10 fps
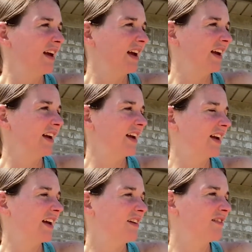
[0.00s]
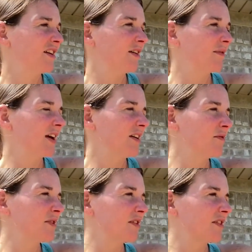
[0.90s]
And I don't know, I'm kind
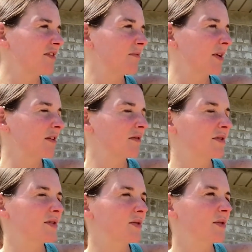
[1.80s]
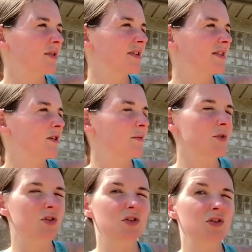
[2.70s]
of wondering if my soil isn't
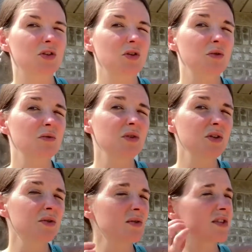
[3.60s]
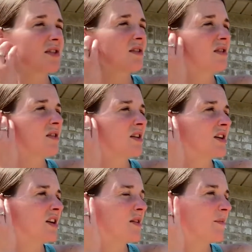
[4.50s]
almost too loose.
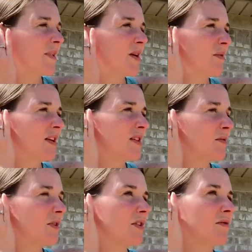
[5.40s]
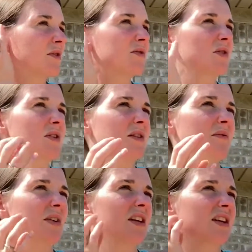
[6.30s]
maybe, to where the roots
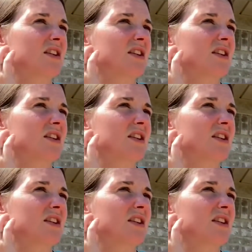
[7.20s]
aren't getting a